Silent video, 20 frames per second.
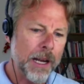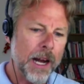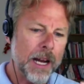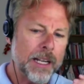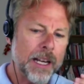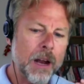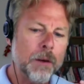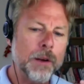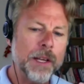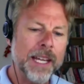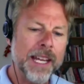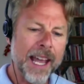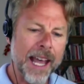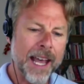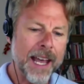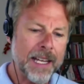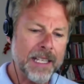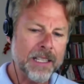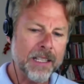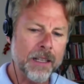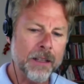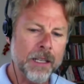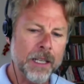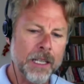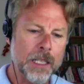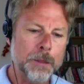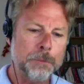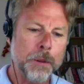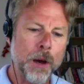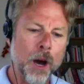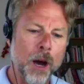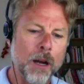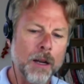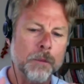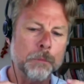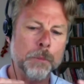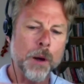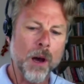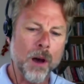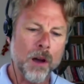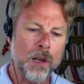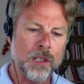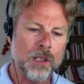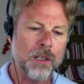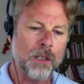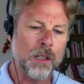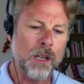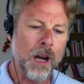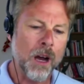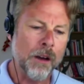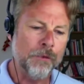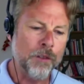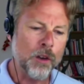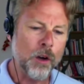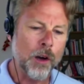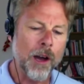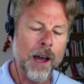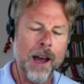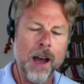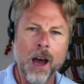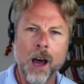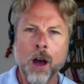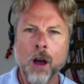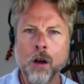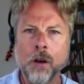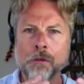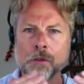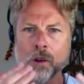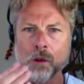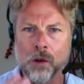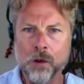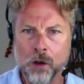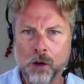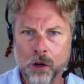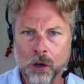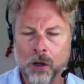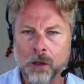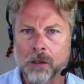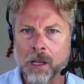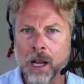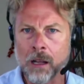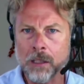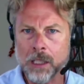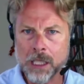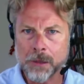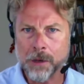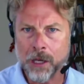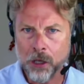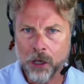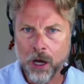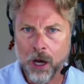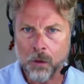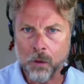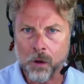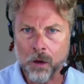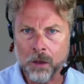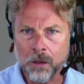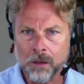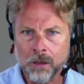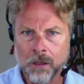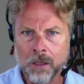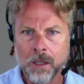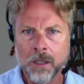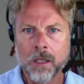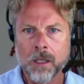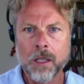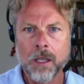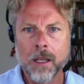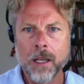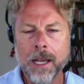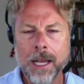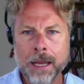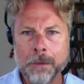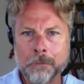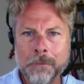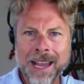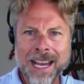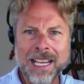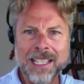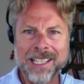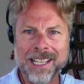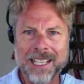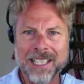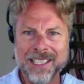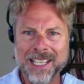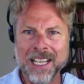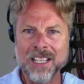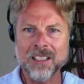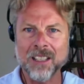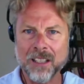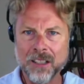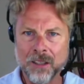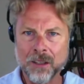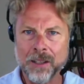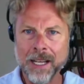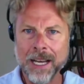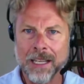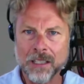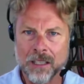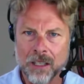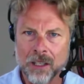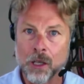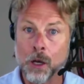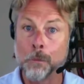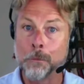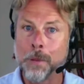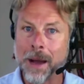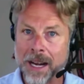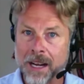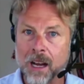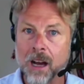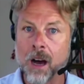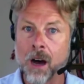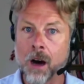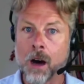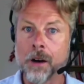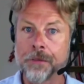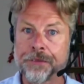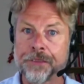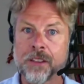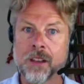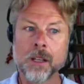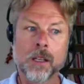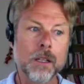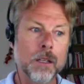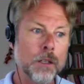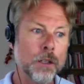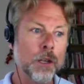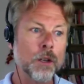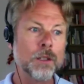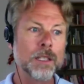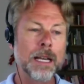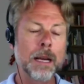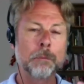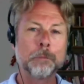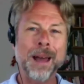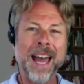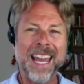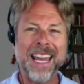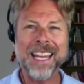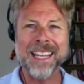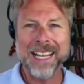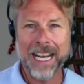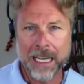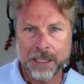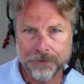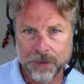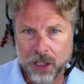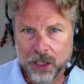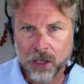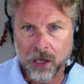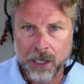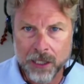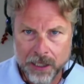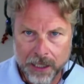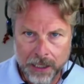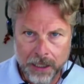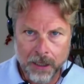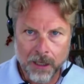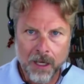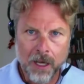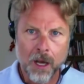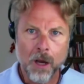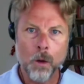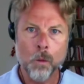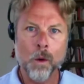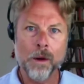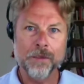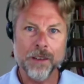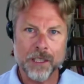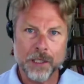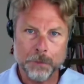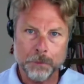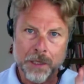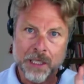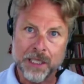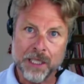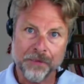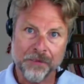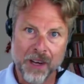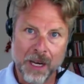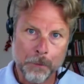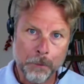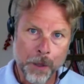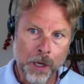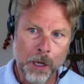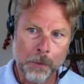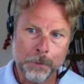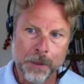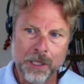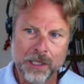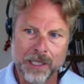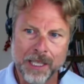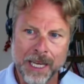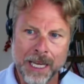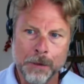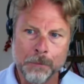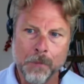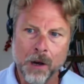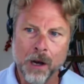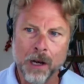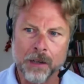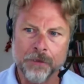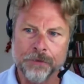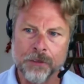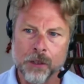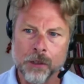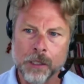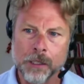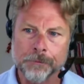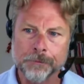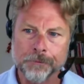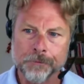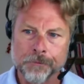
I don't get that as part and parcel of your overall ultimate goal, it makes any sense to do that. You're better off using paid advertising with a specific purpose in mind for it.